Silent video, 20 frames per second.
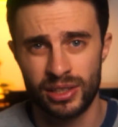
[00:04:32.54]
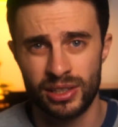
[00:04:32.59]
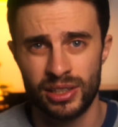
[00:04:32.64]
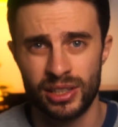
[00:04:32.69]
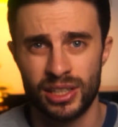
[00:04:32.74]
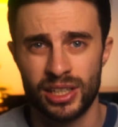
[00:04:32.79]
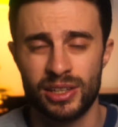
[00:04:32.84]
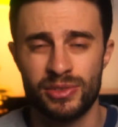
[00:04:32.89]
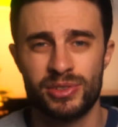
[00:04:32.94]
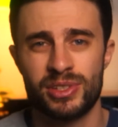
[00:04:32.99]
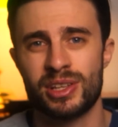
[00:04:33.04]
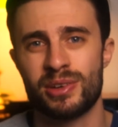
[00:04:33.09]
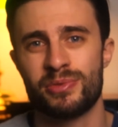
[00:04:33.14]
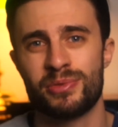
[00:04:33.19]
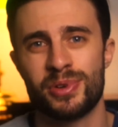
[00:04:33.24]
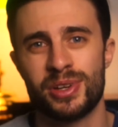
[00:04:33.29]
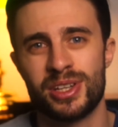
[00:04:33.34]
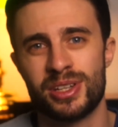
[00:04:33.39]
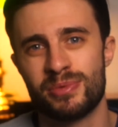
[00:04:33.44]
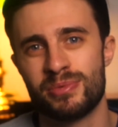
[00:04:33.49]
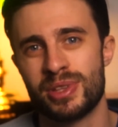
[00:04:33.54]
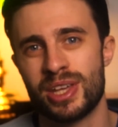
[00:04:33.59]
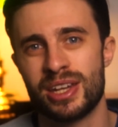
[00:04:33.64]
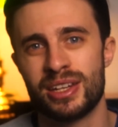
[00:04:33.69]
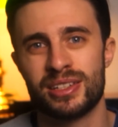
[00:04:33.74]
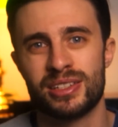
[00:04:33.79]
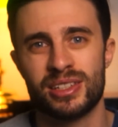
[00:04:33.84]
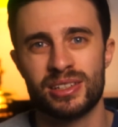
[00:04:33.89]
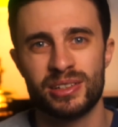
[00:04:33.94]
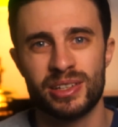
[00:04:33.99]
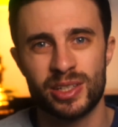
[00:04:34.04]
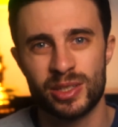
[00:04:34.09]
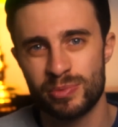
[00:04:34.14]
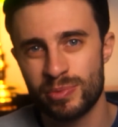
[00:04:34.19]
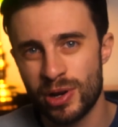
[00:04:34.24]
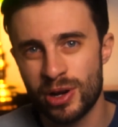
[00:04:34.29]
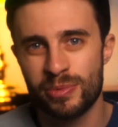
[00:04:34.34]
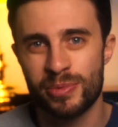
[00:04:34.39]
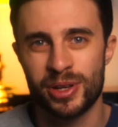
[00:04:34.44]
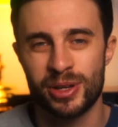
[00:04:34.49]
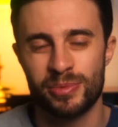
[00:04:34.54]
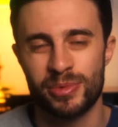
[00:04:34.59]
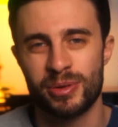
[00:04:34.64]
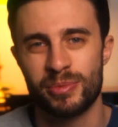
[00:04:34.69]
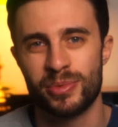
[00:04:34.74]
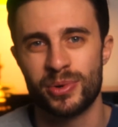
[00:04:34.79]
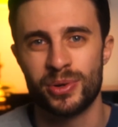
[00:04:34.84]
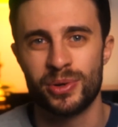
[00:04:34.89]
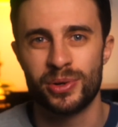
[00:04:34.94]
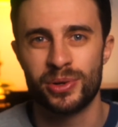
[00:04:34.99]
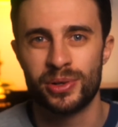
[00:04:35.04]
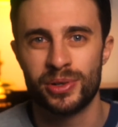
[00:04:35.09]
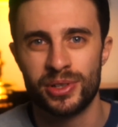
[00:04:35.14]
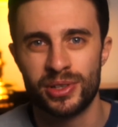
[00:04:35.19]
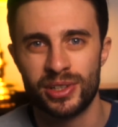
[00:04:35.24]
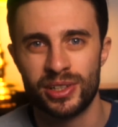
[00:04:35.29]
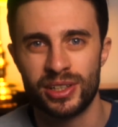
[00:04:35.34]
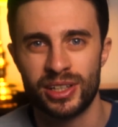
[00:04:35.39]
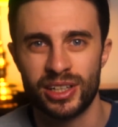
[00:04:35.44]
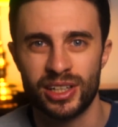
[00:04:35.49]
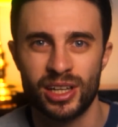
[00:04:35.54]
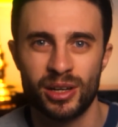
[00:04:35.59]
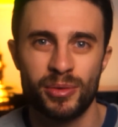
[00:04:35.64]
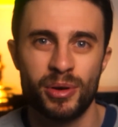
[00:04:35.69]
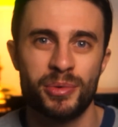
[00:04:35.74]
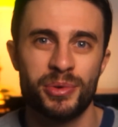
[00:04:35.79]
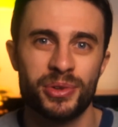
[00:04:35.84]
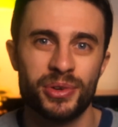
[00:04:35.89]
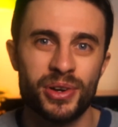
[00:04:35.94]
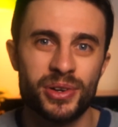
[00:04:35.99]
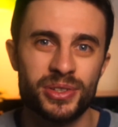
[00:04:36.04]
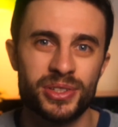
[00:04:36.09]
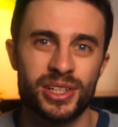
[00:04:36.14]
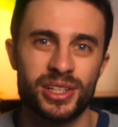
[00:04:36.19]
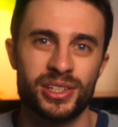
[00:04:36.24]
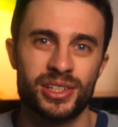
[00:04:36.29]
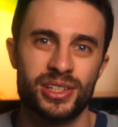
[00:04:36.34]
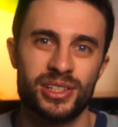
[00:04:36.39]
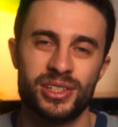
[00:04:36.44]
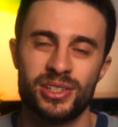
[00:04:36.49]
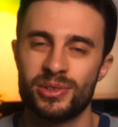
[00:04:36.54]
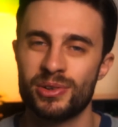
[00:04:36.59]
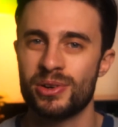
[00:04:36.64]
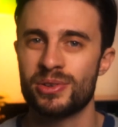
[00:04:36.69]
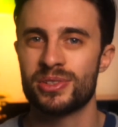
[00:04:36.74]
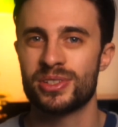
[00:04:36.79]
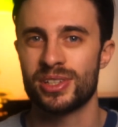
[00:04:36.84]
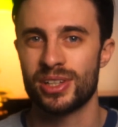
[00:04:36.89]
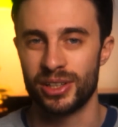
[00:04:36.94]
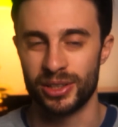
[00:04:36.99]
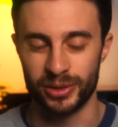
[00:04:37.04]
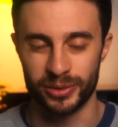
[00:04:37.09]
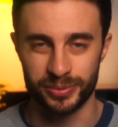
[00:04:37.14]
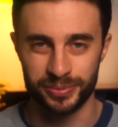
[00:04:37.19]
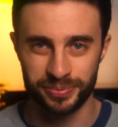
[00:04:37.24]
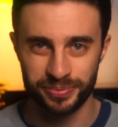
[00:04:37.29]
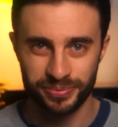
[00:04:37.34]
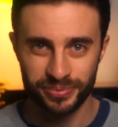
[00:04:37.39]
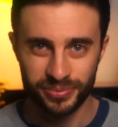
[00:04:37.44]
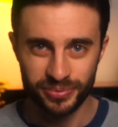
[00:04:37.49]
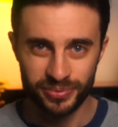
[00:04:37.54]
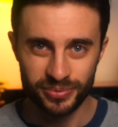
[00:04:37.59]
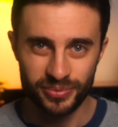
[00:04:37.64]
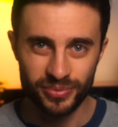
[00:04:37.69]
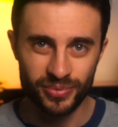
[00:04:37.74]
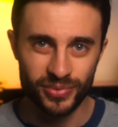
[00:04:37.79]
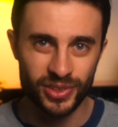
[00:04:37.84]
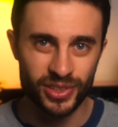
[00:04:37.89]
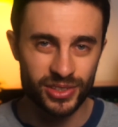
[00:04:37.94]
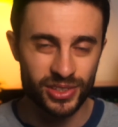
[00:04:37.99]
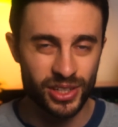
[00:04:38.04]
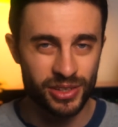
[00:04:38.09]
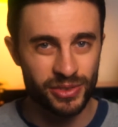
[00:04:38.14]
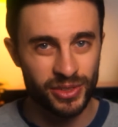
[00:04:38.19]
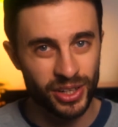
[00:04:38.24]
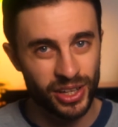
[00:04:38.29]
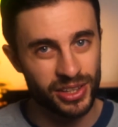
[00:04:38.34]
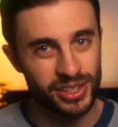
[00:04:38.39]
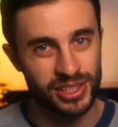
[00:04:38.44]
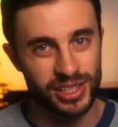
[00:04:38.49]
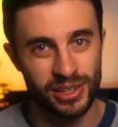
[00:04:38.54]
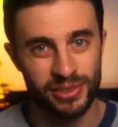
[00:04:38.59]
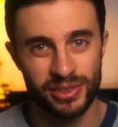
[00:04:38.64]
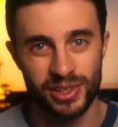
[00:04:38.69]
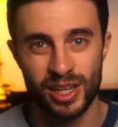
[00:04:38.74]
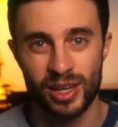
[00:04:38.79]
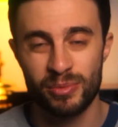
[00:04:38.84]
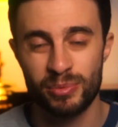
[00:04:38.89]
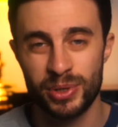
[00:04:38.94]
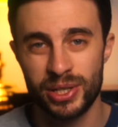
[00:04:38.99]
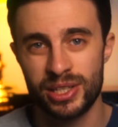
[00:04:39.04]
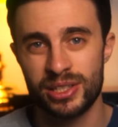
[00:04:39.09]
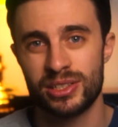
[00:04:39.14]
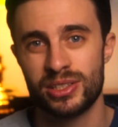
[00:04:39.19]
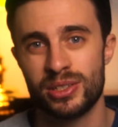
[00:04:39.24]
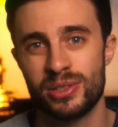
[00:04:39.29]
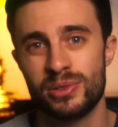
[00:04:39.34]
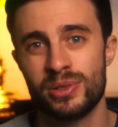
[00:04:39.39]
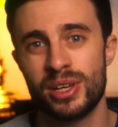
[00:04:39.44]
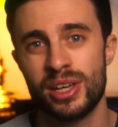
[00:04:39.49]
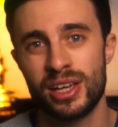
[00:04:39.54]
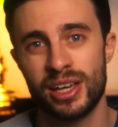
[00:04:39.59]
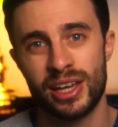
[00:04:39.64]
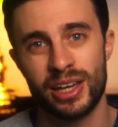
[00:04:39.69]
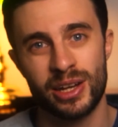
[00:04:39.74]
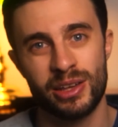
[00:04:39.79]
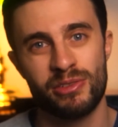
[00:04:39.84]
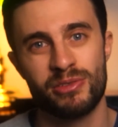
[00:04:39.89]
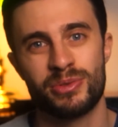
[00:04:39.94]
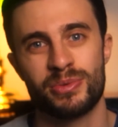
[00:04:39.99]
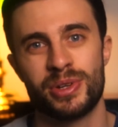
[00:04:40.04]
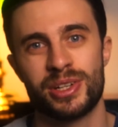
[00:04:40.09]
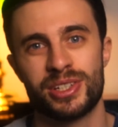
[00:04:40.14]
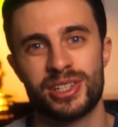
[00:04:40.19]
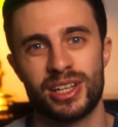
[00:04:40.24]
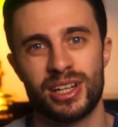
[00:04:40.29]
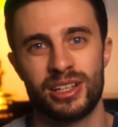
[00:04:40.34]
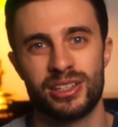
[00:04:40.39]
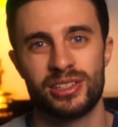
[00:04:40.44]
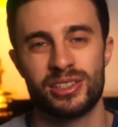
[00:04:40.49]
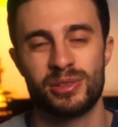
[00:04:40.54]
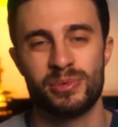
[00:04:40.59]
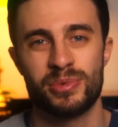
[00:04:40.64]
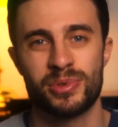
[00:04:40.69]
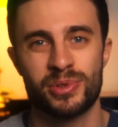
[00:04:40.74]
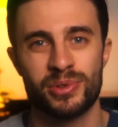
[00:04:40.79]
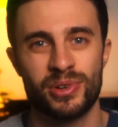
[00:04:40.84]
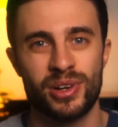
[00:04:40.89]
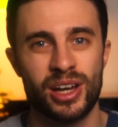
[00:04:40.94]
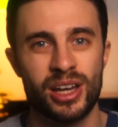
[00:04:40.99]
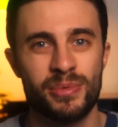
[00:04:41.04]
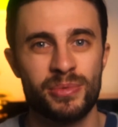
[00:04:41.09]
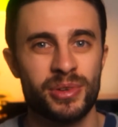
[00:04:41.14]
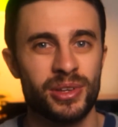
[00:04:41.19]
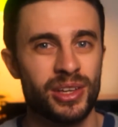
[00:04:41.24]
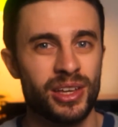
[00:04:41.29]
It gives you that freedom then to experiment a bit more and come up with your own dishes in your own style. So if you like the sound of that, please do head over to my channel and subscribe.